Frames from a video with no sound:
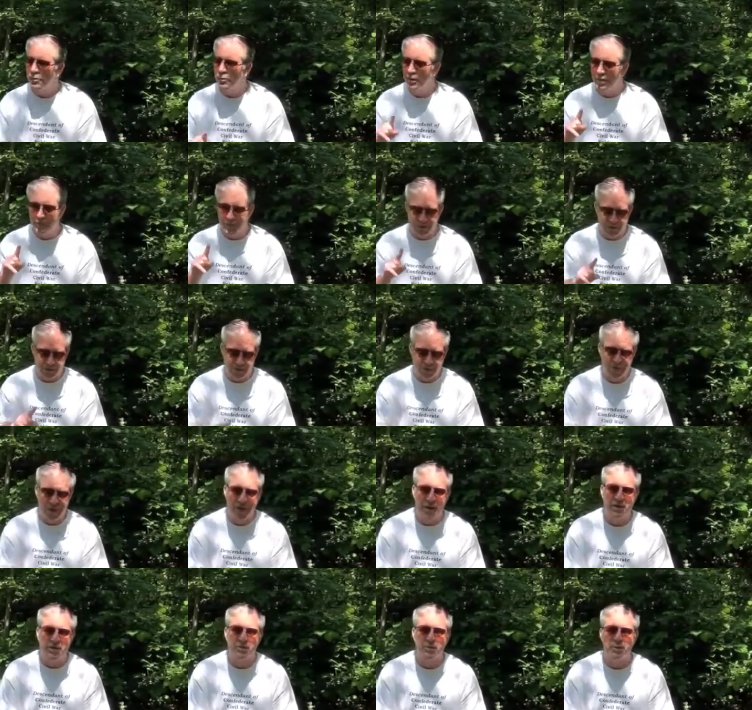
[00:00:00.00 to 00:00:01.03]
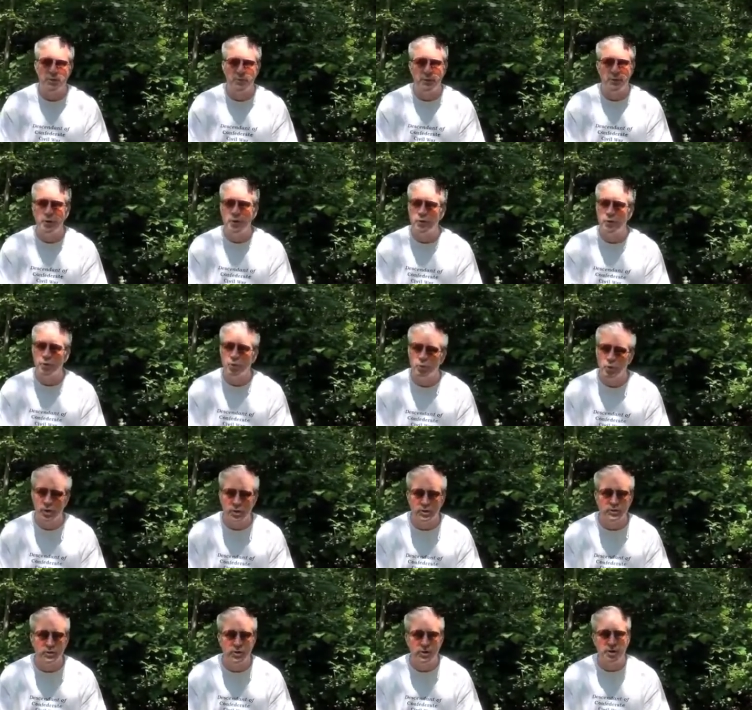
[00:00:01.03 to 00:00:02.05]
We've hit Chancellorsville, the
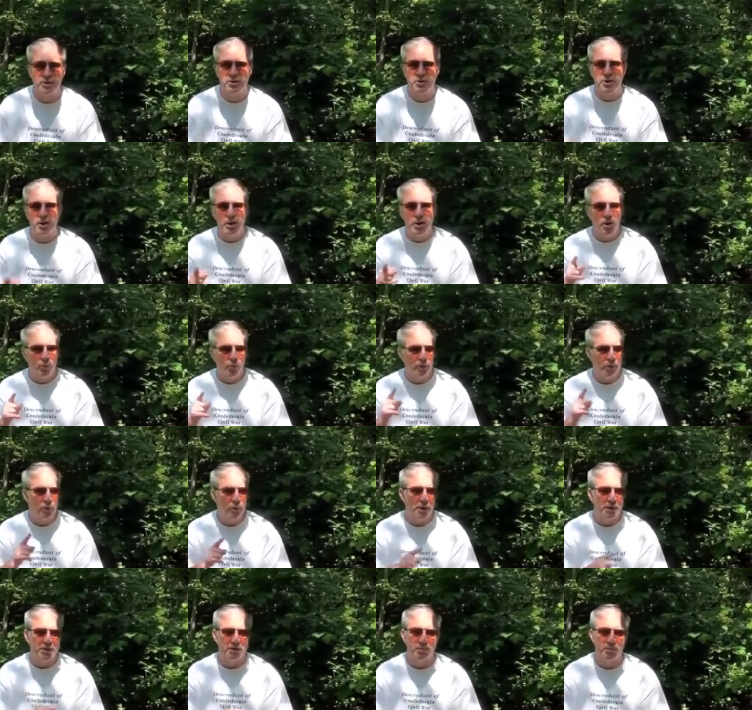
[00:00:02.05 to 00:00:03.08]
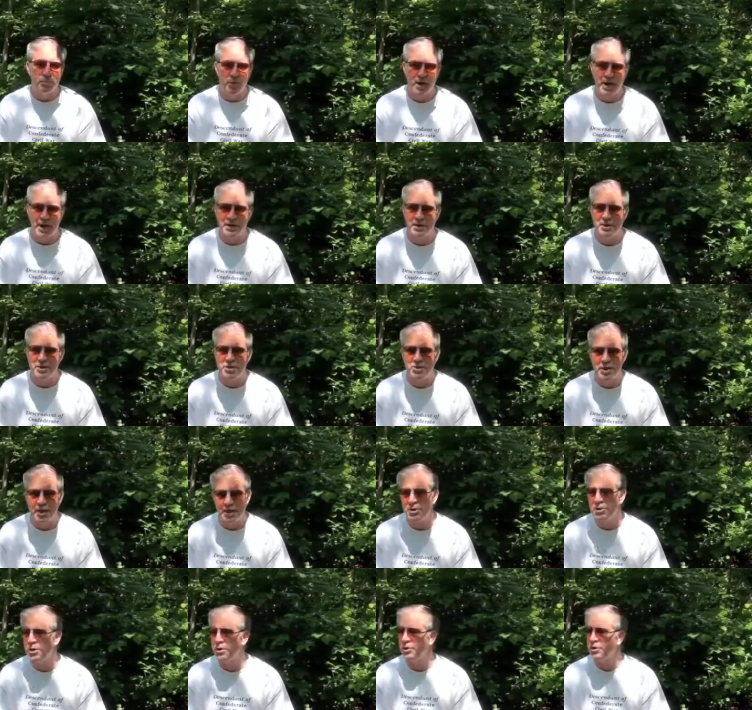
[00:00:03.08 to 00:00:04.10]
Wilderness. We went to Brandy
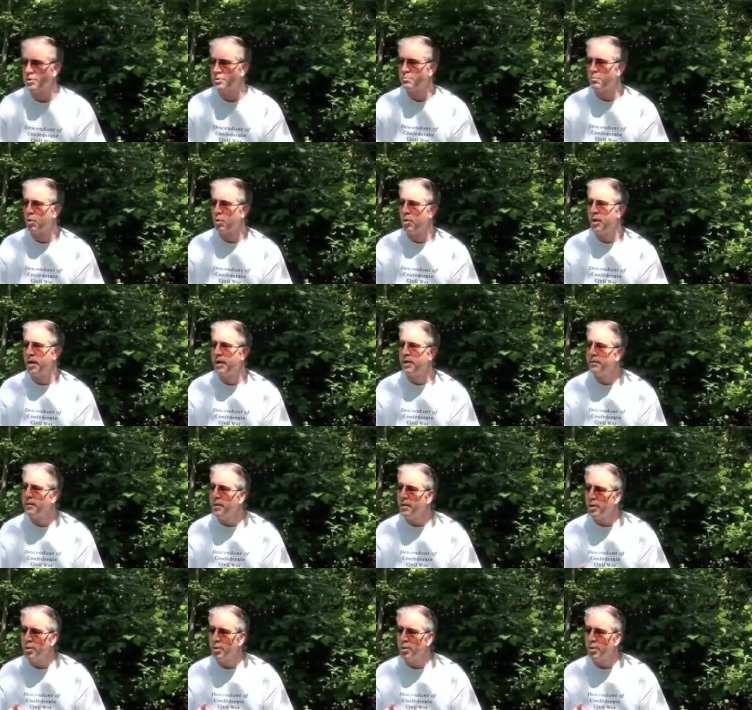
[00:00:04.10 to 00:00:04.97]
Station this morning.